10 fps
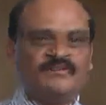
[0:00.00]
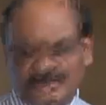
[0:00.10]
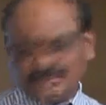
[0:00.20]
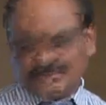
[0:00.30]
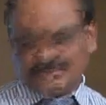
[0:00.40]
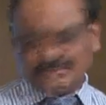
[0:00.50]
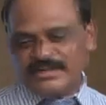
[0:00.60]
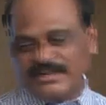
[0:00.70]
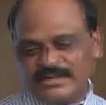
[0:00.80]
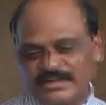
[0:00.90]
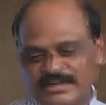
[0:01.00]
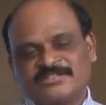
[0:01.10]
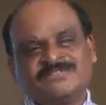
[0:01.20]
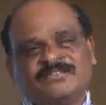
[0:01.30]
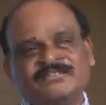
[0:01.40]
This clearly
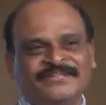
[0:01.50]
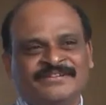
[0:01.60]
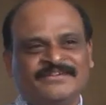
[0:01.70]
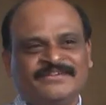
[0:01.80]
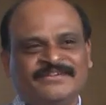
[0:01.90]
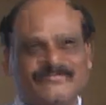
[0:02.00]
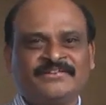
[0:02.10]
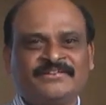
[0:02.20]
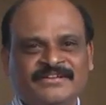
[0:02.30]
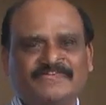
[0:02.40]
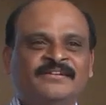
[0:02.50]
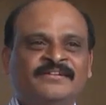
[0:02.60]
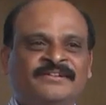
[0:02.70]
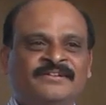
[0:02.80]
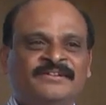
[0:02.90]
denotes that
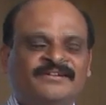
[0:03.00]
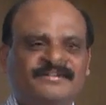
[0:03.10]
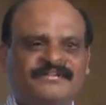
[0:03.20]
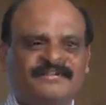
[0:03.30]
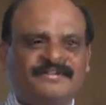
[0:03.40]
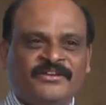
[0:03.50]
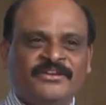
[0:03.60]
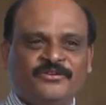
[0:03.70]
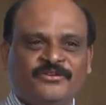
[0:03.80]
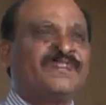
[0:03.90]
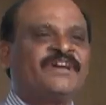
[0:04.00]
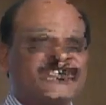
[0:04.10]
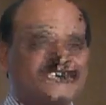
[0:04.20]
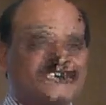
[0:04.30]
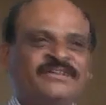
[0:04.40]
when you go to a
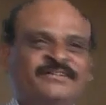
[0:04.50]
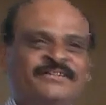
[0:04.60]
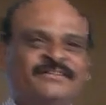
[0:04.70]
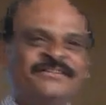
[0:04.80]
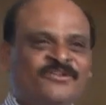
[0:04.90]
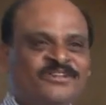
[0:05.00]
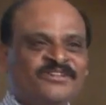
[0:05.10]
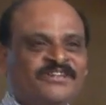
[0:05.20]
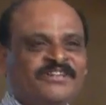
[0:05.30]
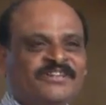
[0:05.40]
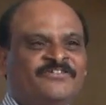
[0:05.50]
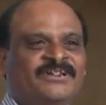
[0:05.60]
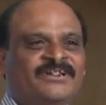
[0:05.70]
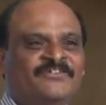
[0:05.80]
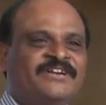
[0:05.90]
customer, don't think that
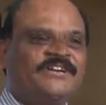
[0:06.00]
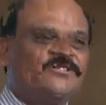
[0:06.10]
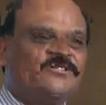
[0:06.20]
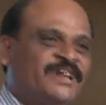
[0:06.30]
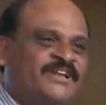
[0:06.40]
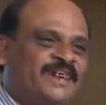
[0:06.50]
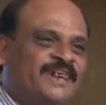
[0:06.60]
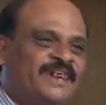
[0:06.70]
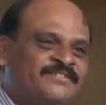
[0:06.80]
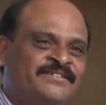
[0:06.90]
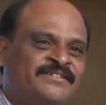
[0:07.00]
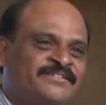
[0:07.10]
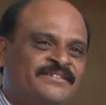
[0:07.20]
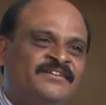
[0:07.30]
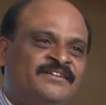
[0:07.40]
if he is ready to give 10 lakhs
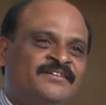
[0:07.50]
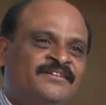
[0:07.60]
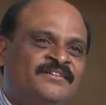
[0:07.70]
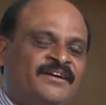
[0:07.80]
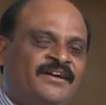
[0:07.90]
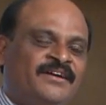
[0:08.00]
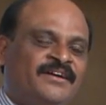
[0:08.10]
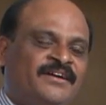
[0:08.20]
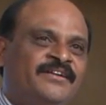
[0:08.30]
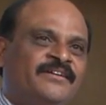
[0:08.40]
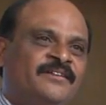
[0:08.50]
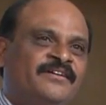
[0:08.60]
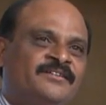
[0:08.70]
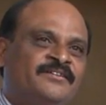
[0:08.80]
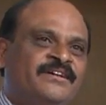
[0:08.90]
and
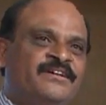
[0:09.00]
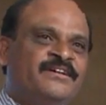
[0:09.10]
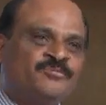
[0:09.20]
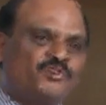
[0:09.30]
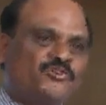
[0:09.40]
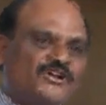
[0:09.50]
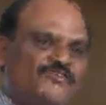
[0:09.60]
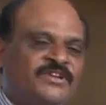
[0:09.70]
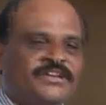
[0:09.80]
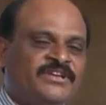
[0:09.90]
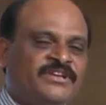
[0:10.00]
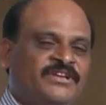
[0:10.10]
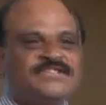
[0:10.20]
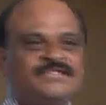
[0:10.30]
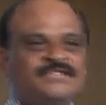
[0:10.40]
his mode of thinking is